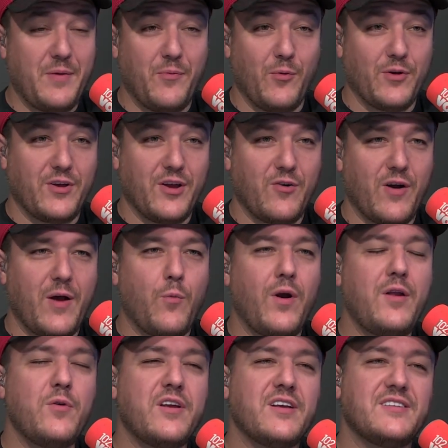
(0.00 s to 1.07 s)
with good credit. What
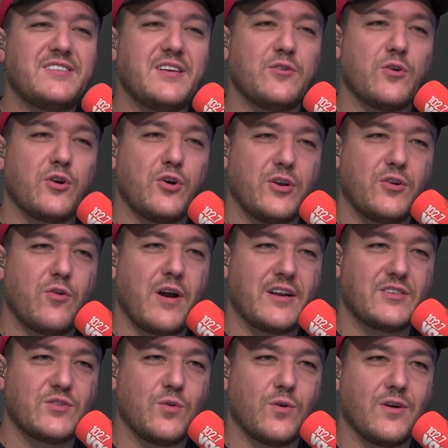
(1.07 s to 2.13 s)
do we consider a good
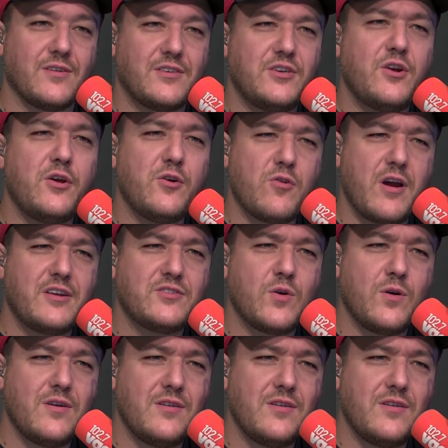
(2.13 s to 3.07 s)
credit score? Do you know your credit score?